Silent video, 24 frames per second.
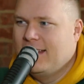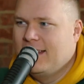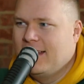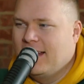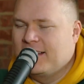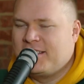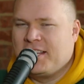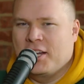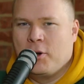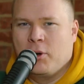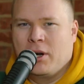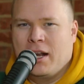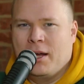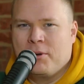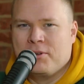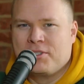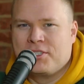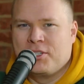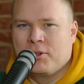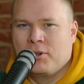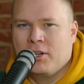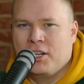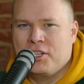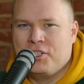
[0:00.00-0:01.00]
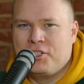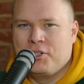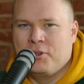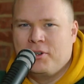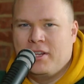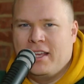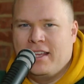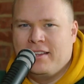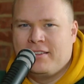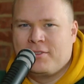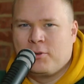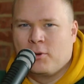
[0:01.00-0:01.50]
I'll tell you what I was doing on June
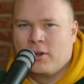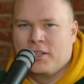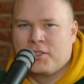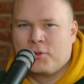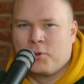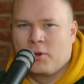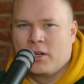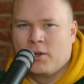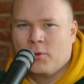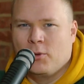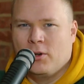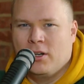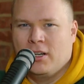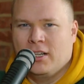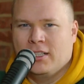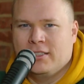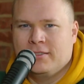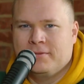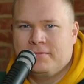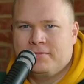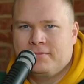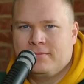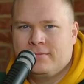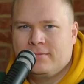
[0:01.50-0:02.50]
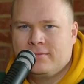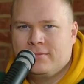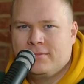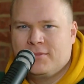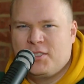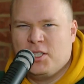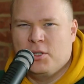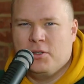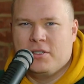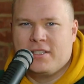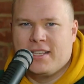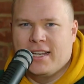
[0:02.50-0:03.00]
8th, 2021.
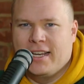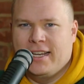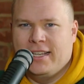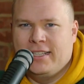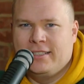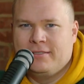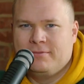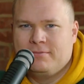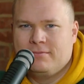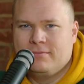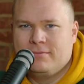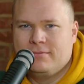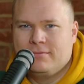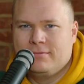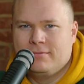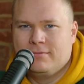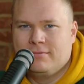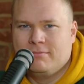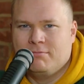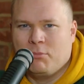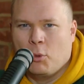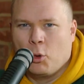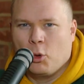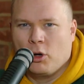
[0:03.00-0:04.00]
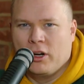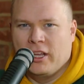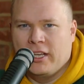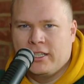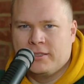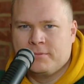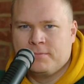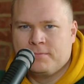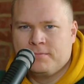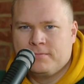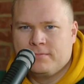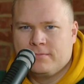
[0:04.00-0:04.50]
Tuesday morning.